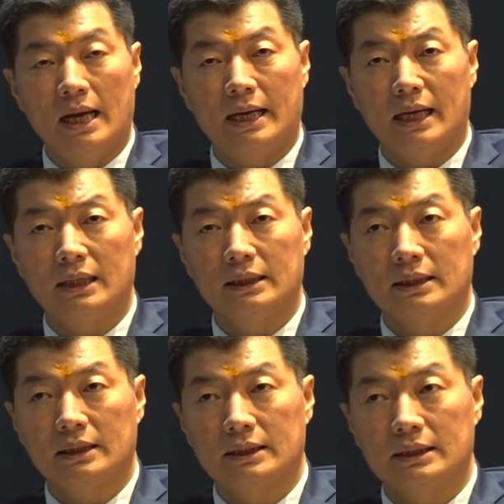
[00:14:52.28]
And I
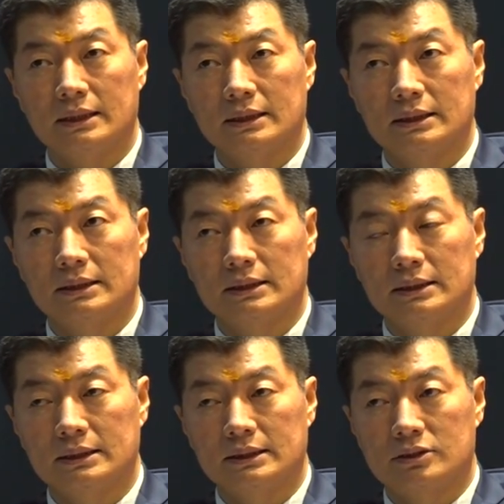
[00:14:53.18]

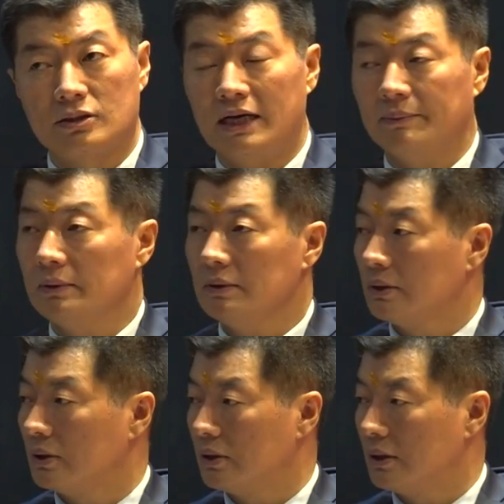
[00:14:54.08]
travel
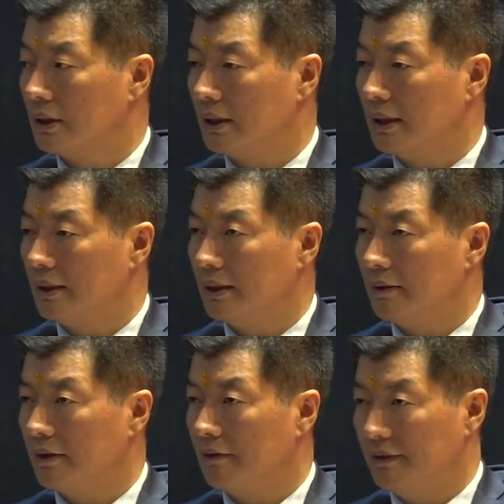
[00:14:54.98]

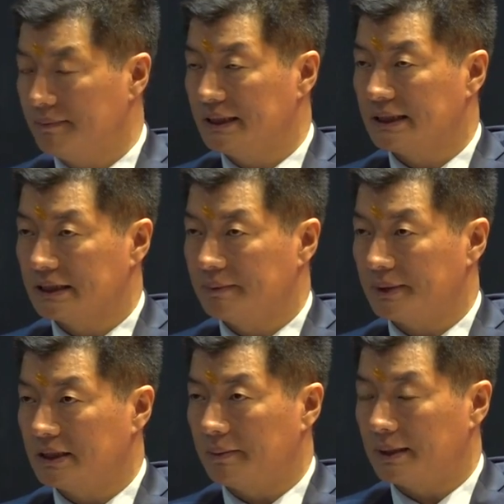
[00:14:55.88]
50,
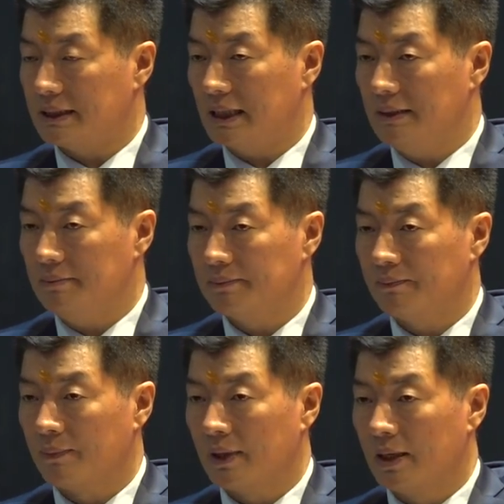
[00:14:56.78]
60% of the time.
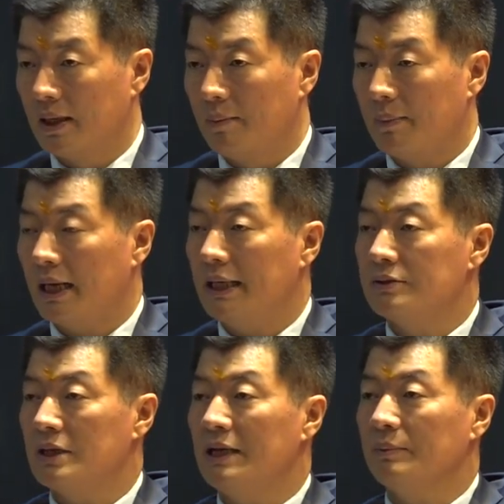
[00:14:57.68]
But I
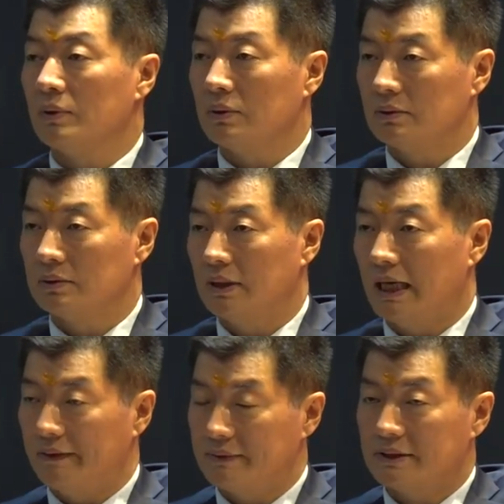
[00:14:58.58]
travel,
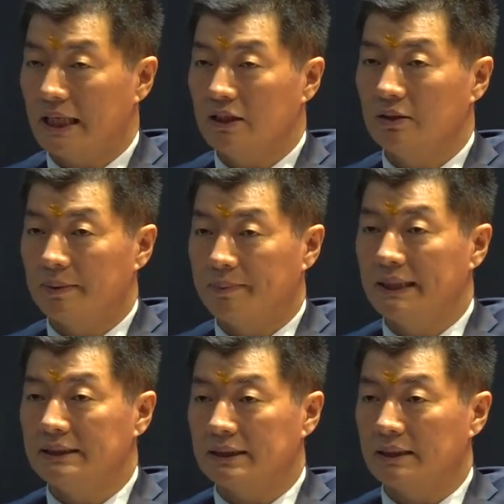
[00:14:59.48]
I have the title of a
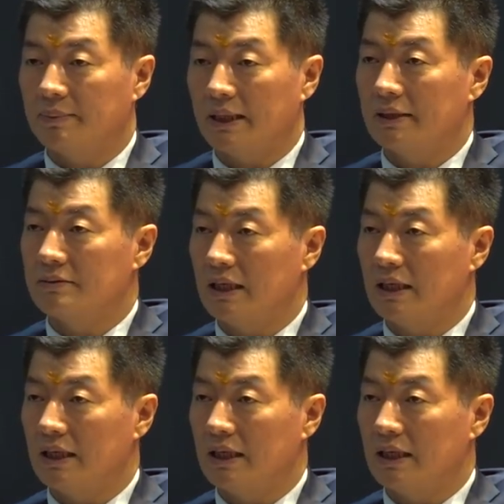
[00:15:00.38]
president, but I